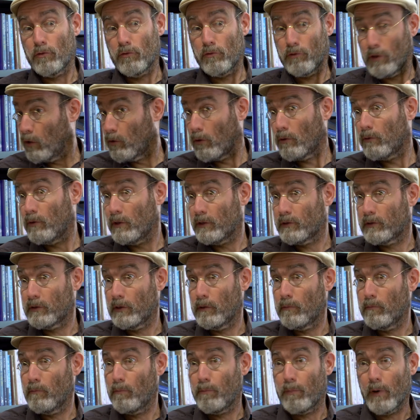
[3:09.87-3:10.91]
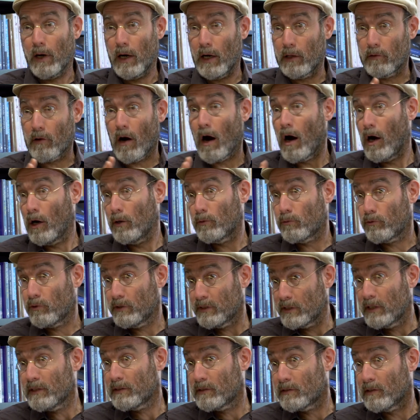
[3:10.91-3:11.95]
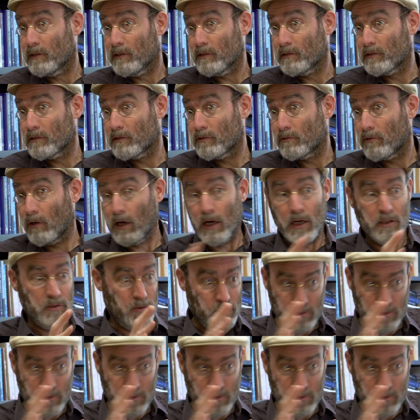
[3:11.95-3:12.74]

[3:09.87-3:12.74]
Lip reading: terrorism but armed resistance, right?